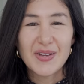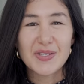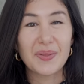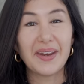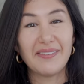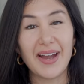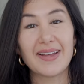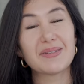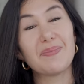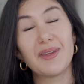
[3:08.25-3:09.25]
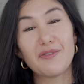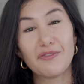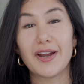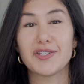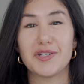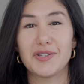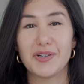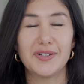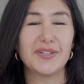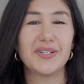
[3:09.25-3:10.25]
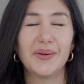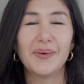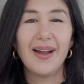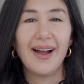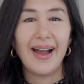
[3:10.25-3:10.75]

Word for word: so that I've got something fresh to turn to.